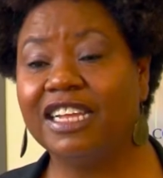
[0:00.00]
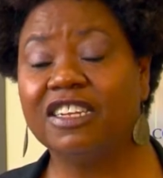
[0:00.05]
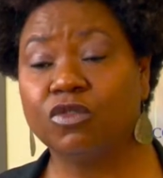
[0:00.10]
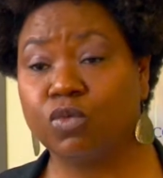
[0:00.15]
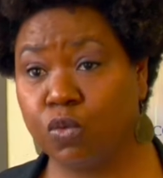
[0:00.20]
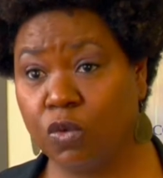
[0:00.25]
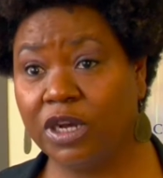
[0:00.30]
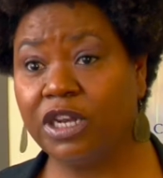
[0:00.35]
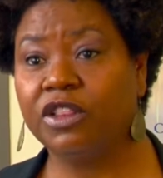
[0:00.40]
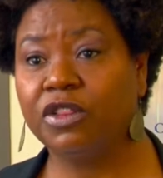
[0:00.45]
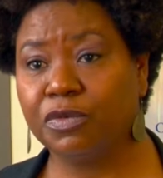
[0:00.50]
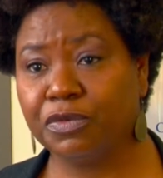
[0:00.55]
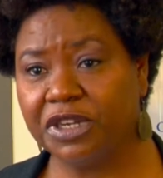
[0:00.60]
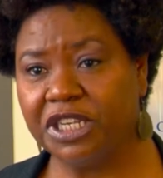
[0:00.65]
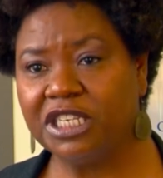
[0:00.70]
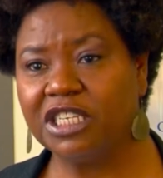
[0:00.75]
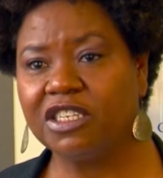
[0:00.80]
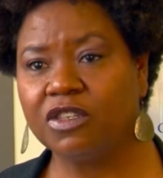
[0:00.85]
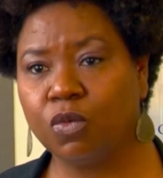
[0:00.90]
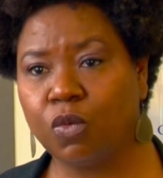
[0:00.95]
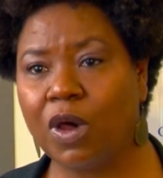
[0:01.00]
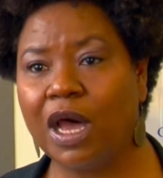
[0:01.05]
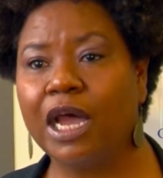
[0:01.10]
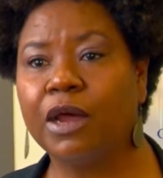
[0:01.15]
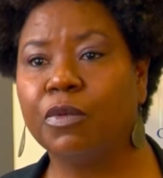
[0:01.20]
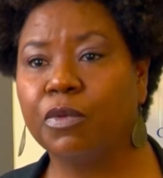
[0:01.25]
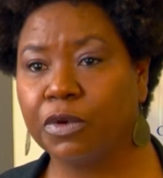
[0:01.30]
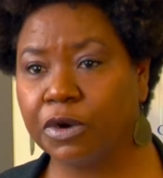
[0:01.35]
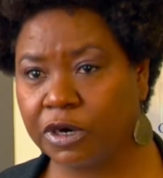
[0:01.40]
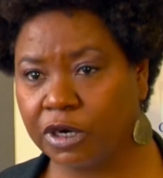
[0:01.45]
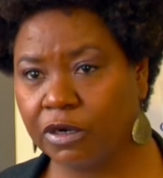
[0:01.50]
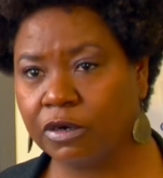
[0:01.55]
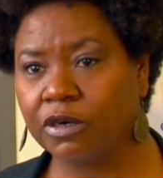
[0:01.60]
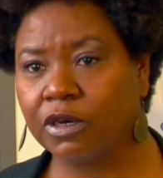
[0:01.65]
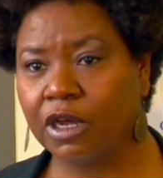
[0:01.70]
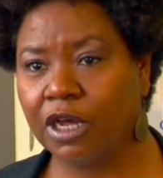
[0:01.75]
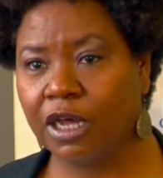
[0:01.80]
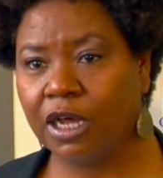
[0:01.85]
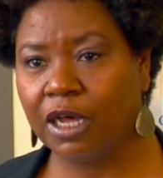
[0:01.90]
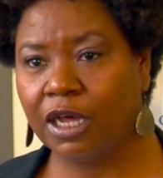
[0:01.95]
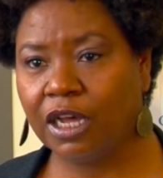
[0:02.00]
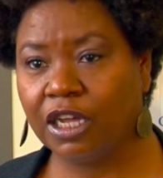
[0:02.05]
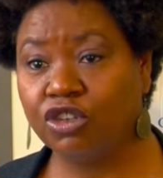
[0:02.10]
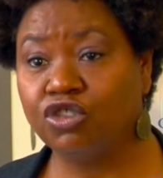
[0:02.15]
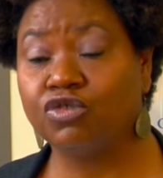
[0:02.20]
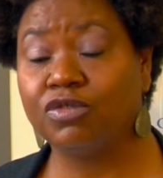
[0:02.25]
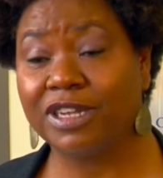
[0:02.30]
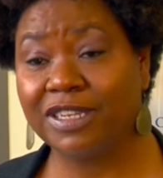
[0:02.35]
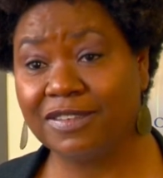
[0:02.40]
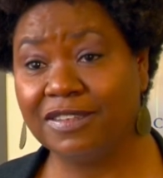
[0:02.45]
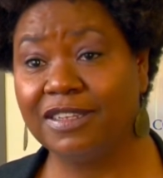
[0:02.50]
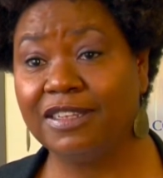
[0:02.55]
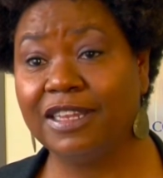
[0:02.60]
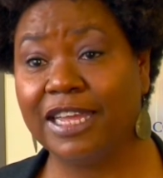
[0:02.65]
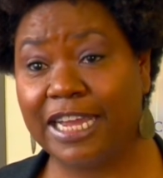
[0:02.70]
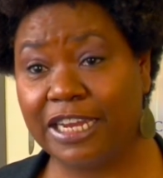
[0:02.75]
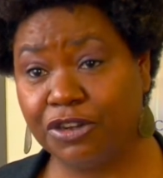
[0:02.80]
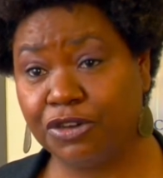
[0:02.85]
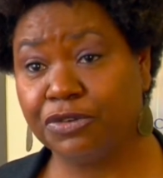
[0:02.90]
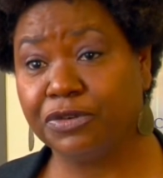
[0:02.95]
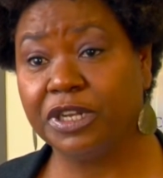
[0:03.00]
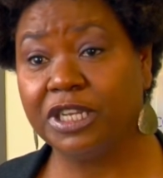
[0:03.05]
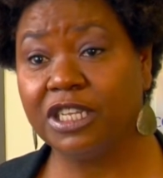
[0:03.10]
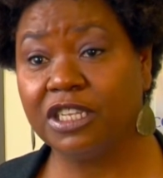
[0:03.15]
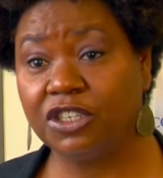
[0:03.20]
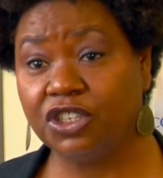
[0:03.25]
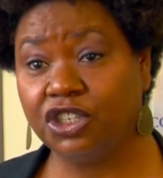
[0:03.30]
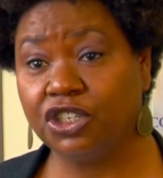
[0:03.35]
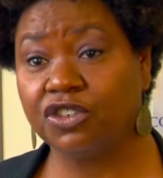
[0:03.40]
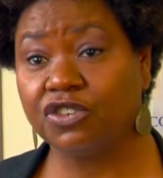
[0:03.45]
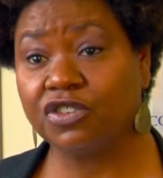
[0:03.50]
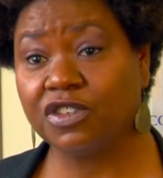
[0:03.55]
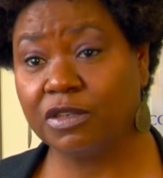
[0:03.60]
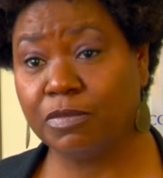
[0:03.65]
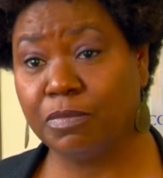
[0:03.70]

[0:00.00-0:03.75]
That's one of the reasons why we're uh, addressing that during this year's